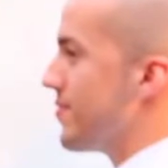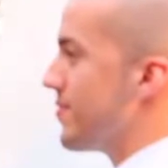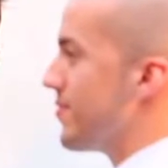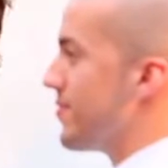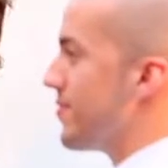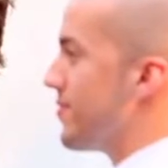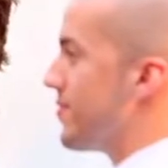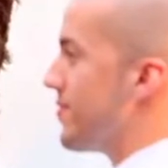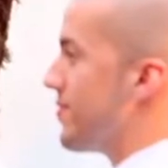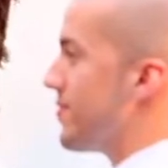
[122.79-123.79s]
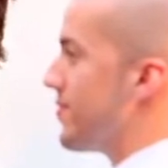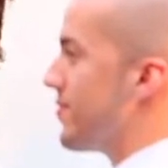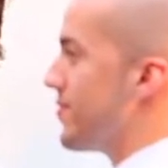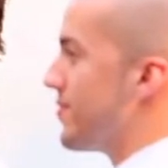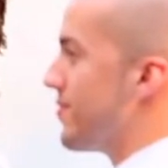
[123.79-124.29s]

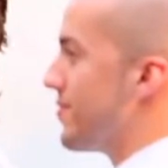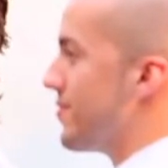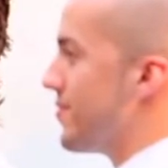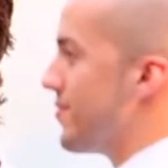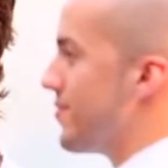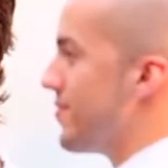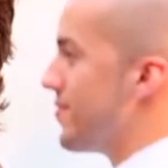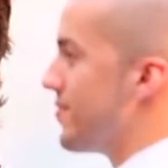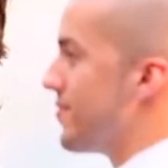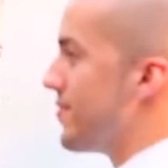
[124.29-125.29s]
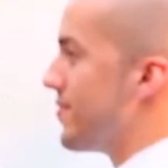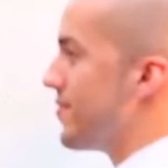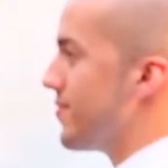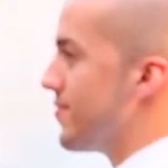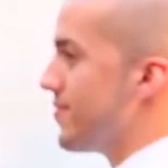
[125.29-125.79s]

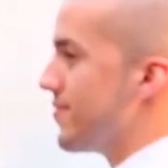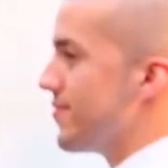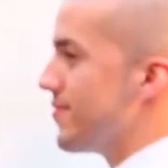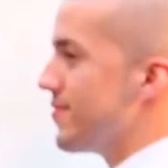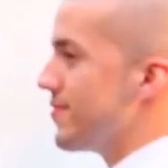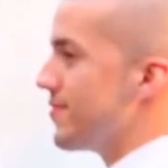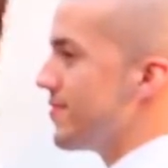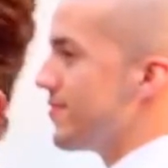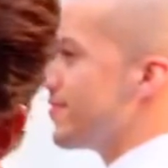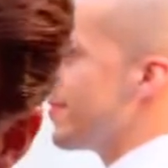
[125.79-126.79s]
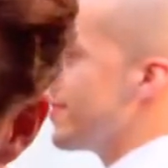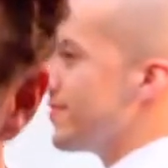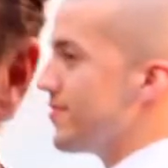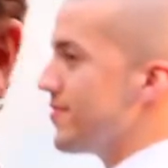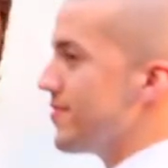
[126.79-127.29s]

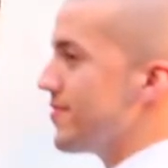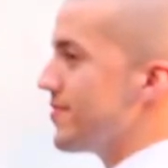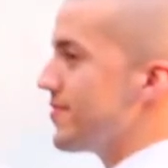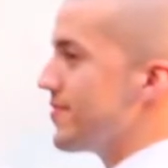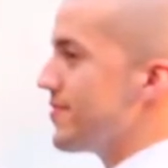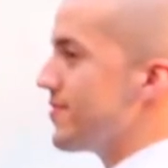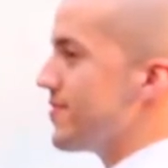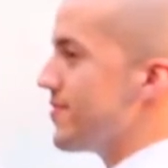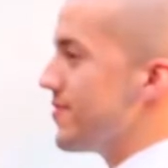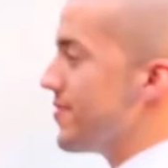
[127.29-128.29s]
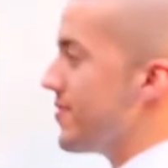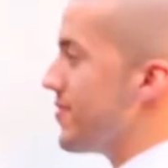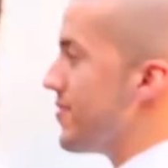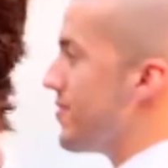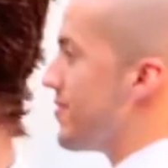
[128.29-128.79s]
No words are spoken by the person on screen.